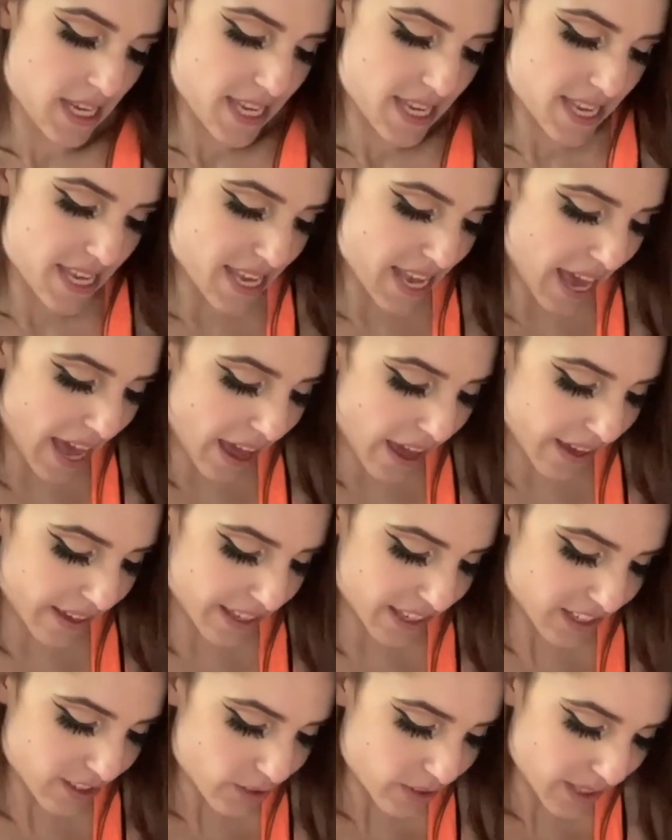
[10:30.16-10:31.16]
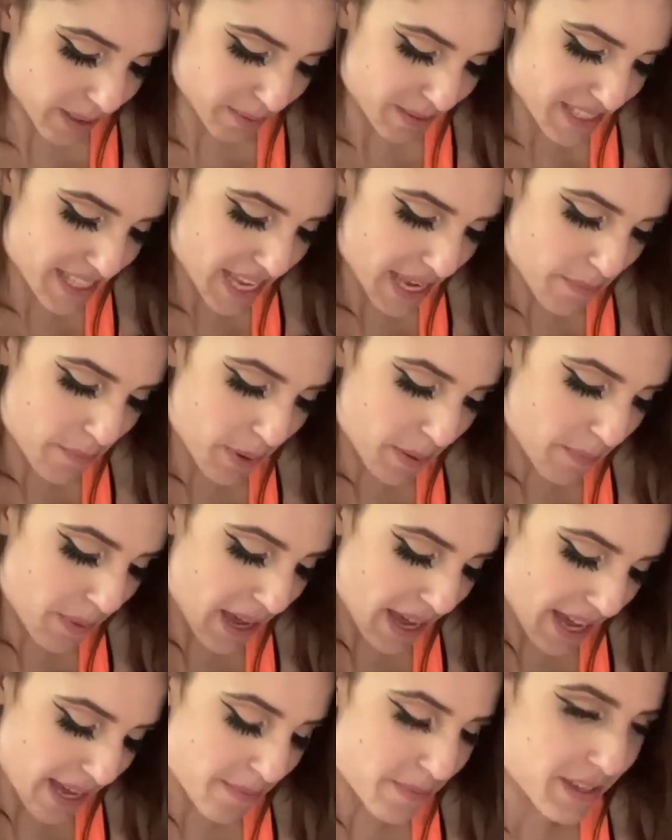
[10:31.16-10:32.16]
yeah, can you come say
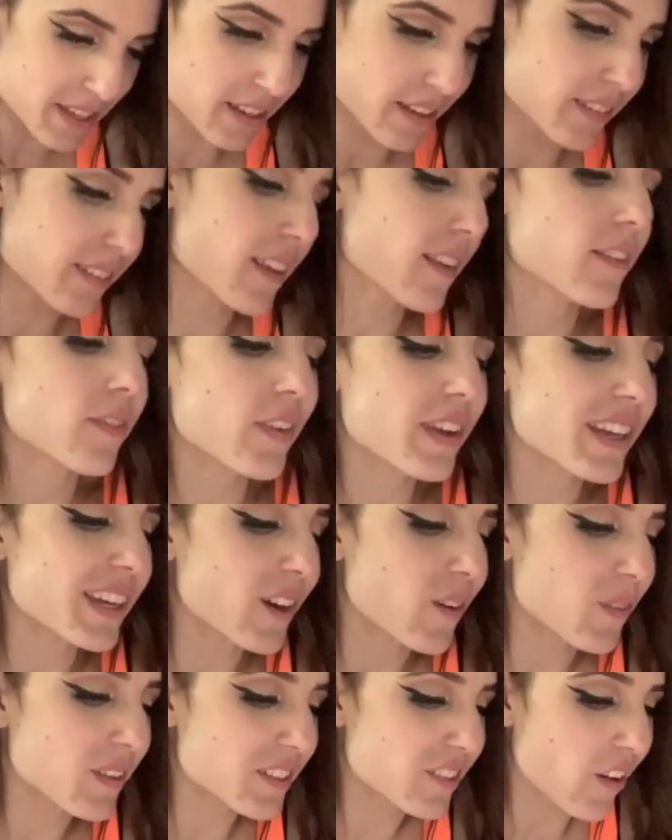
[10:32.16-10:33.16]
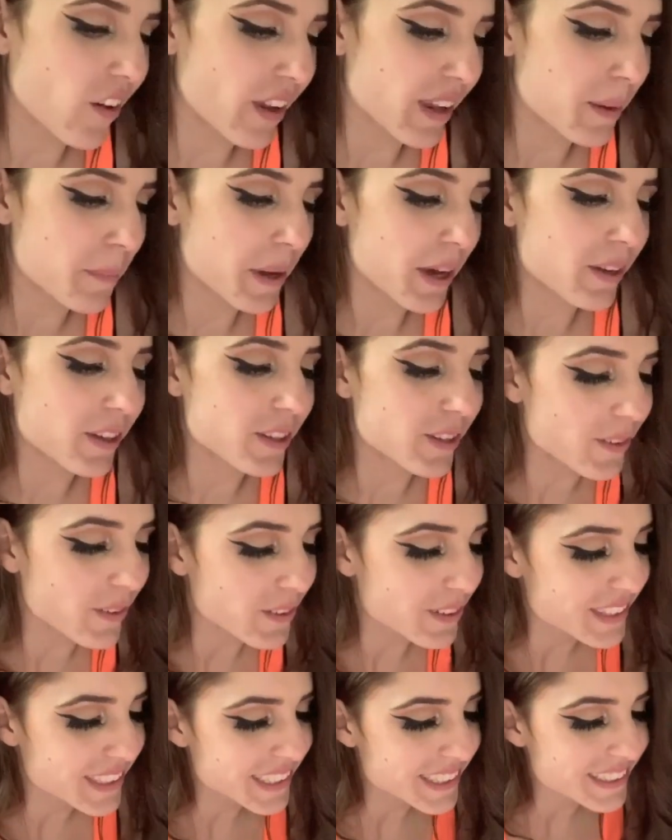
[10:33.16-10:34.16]
bye-bye? Because this video was all about you
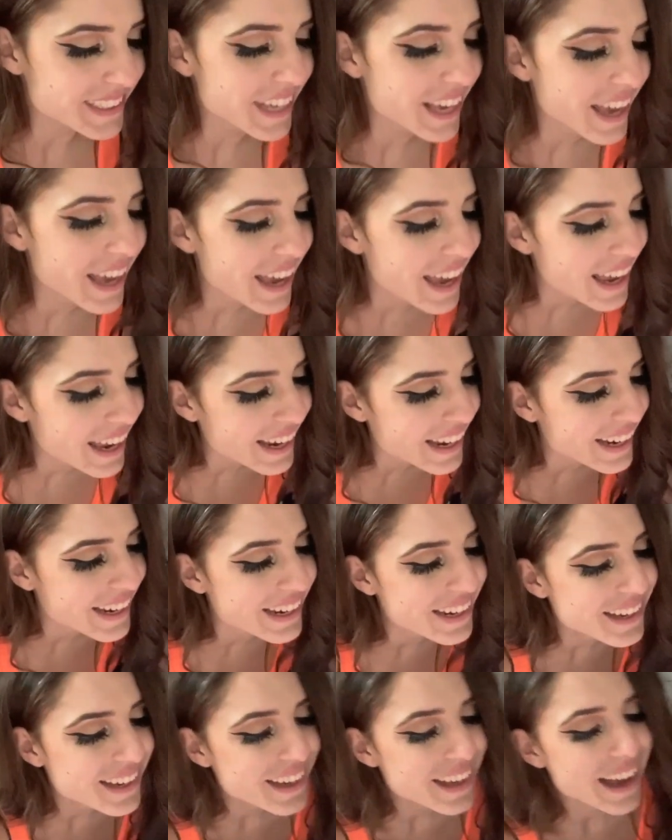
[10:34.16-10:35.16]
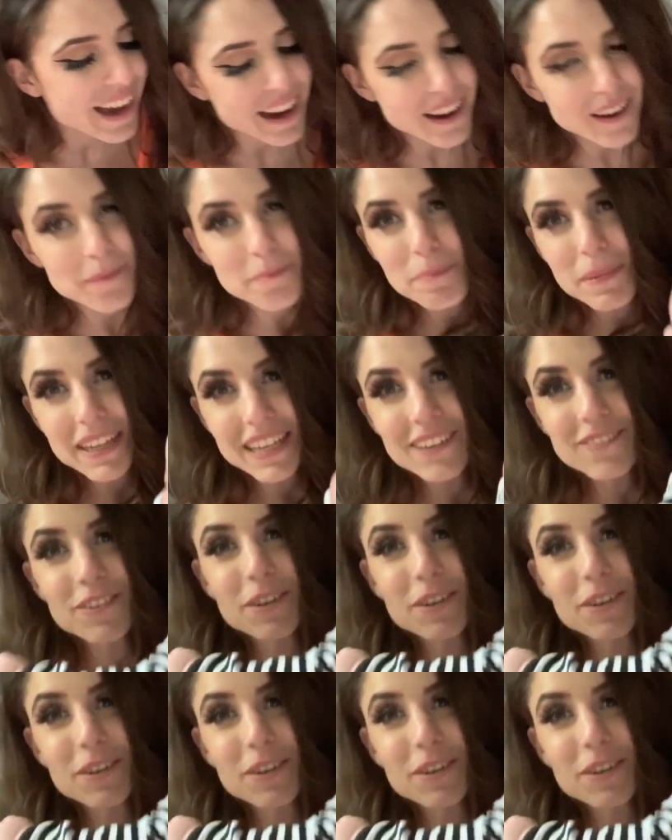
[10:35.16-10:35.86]
today. How big of